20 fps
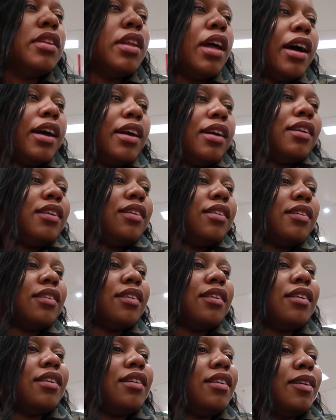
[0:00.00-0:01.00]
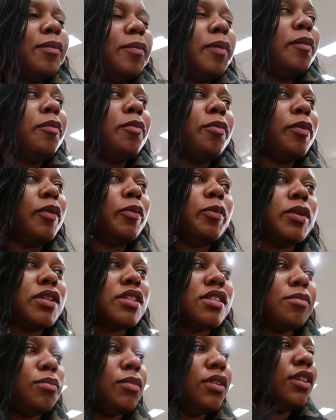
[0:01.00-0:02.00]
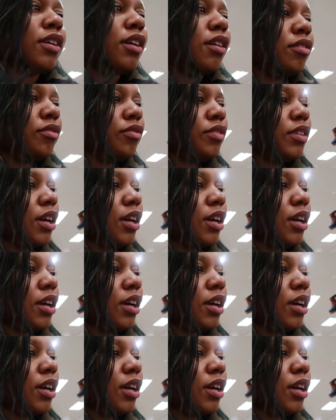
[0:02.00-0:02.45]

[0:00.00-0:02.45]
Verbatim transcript: like, people be pissing me off.